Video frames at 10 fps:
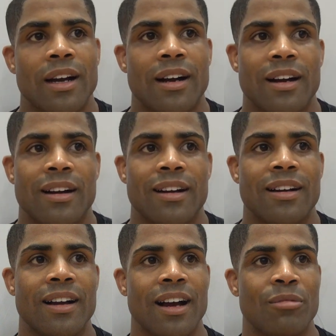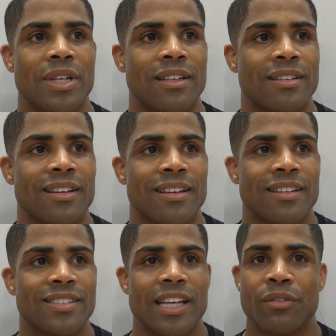I mean,
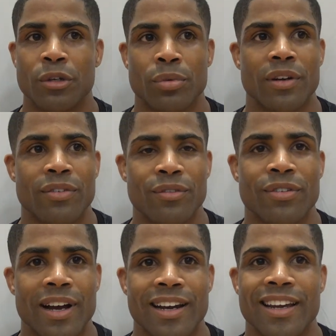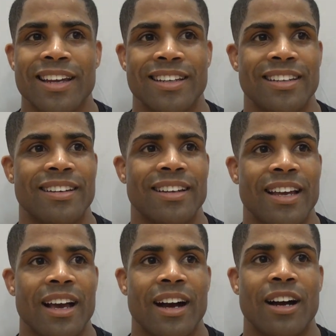safety brief on Friday, and then
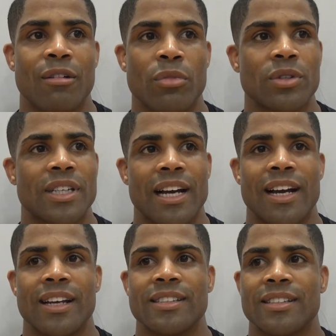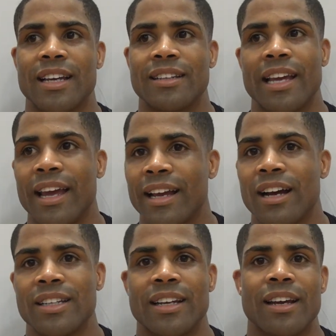most guys, like, they hang
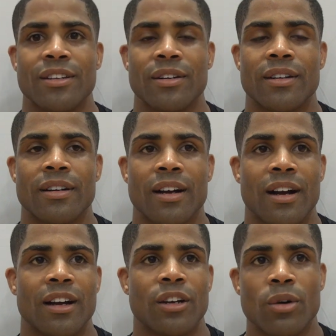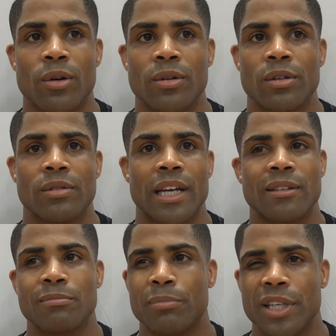out together, go on,
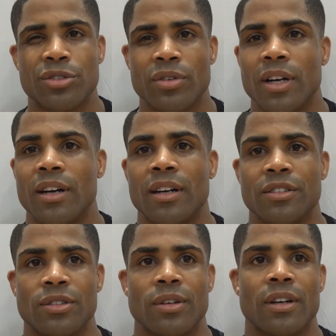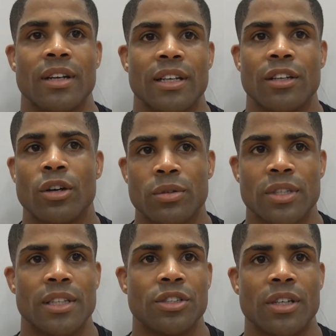like, beach runs, or they'll go
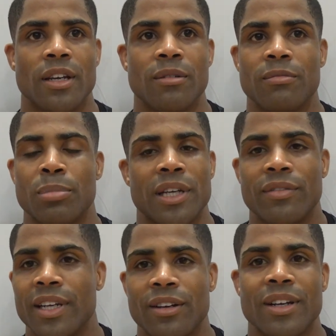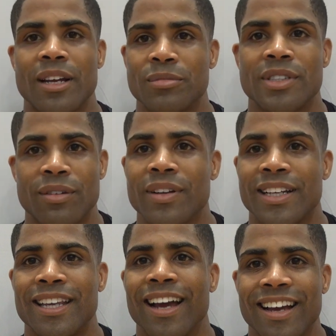to the gym, play video games, stuff
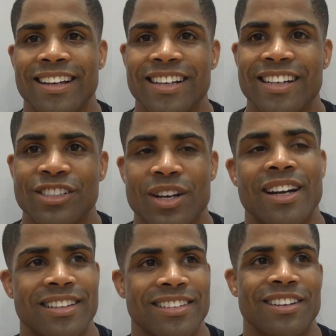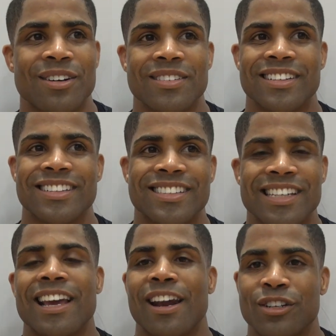like that. Try to, you know,
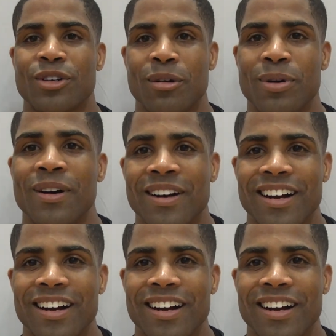stay out of trouble.